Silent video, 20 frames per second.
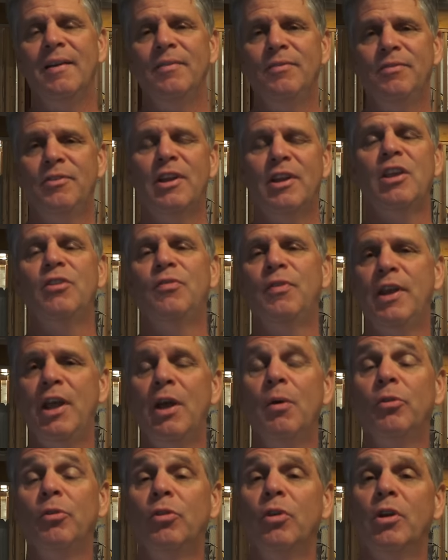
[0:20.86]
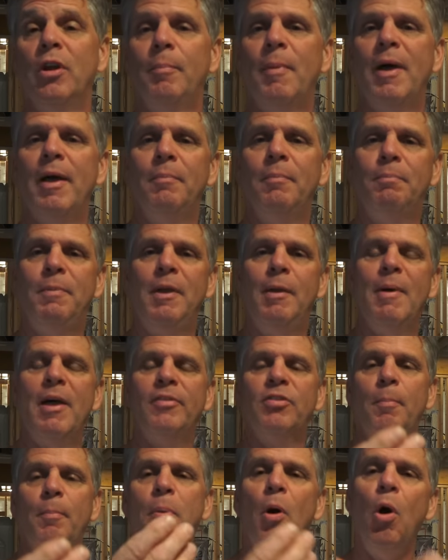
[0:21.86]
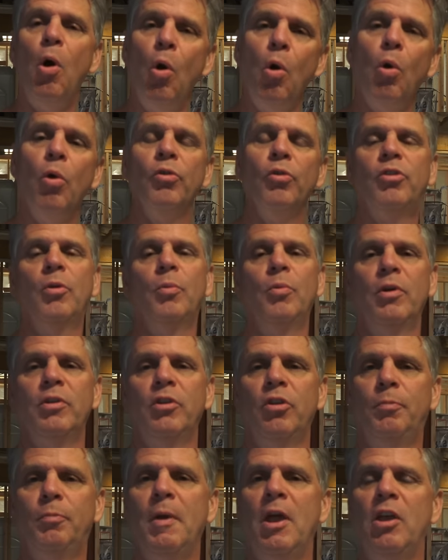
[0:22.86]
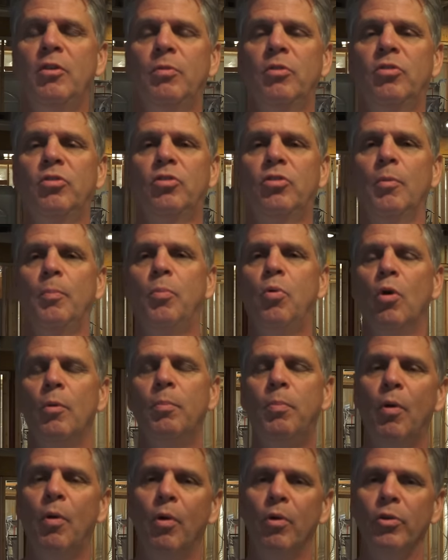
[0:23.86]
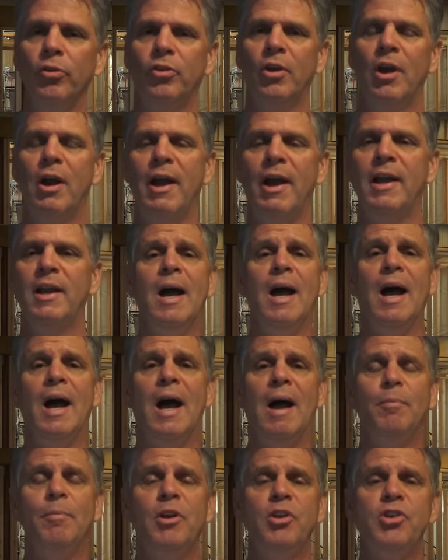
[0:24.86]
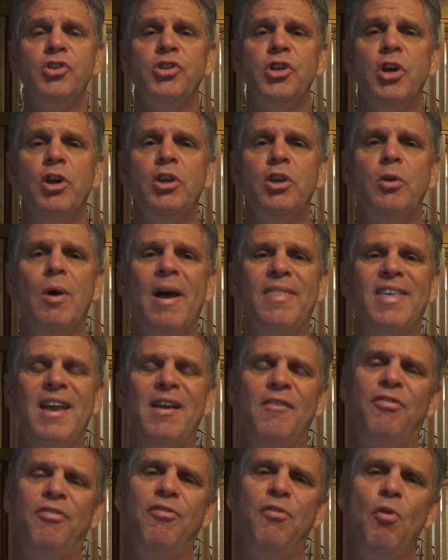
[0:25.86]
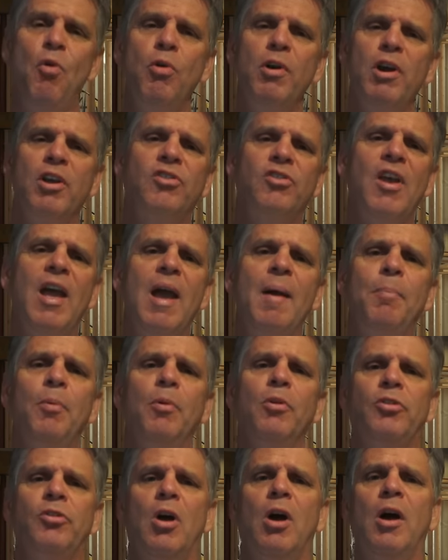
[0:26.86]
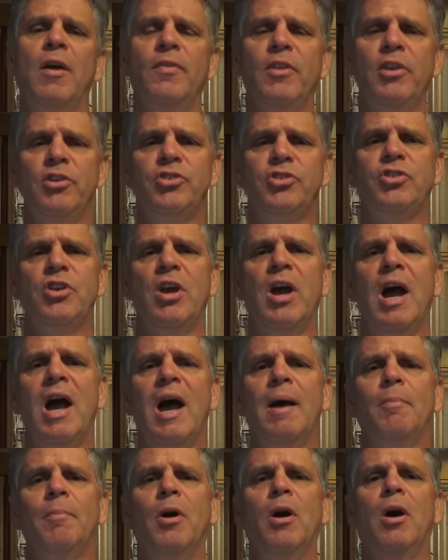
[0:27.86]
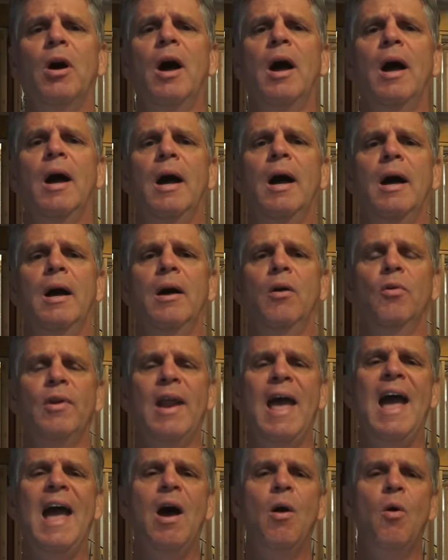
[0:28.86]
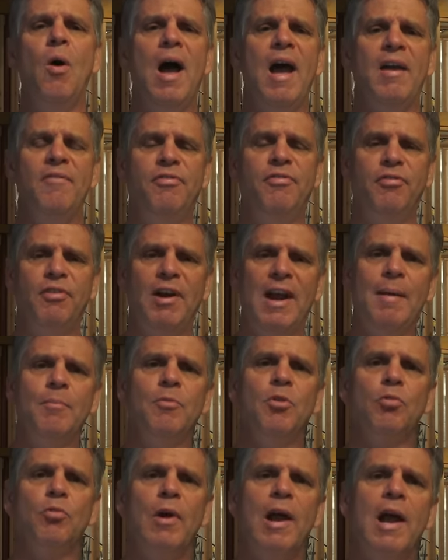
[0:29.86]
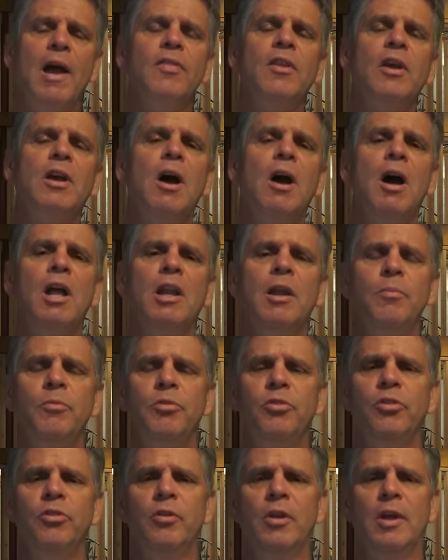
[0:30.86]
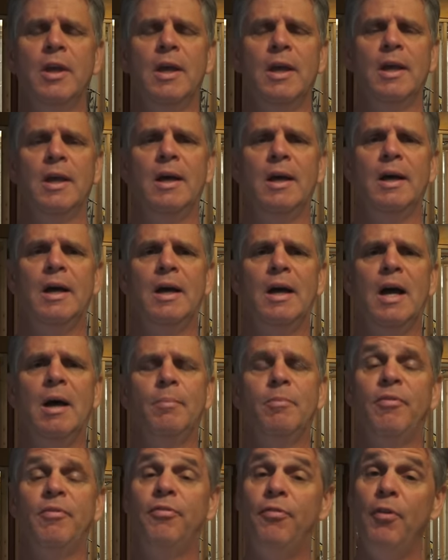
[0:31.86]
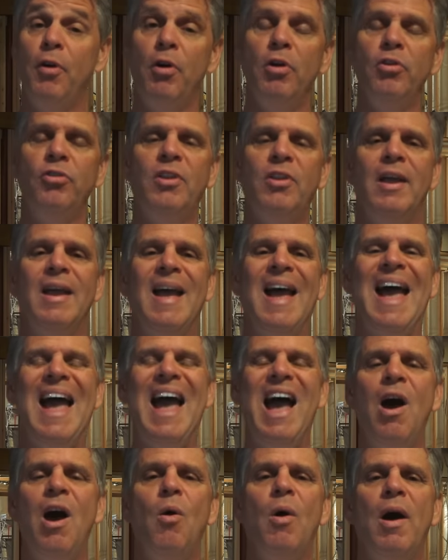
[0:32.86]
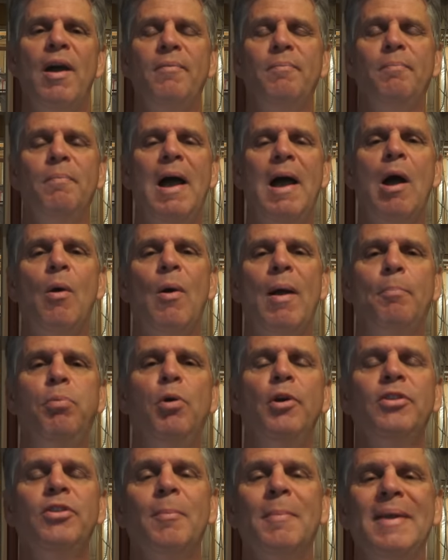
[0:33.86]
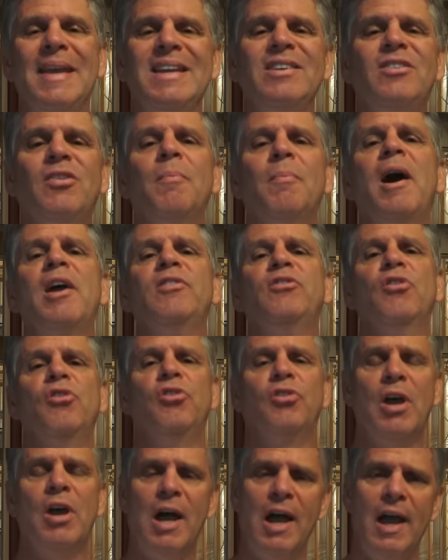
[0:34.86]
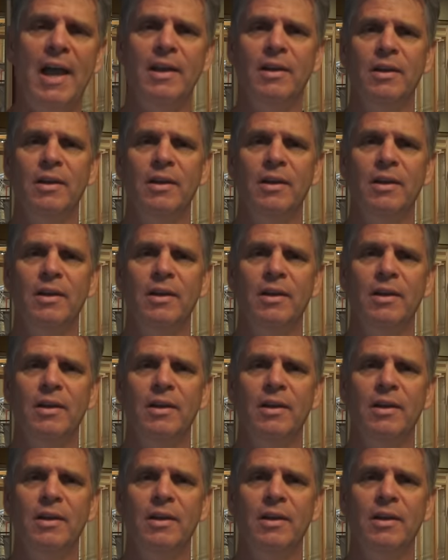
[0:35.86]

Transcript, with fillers: Today's video is going to be about the poles that were in this basement, support poles. All right, I'm going to show you, I think, 4 examples on this job on how I framed around the columns, but first, how I put them into my design.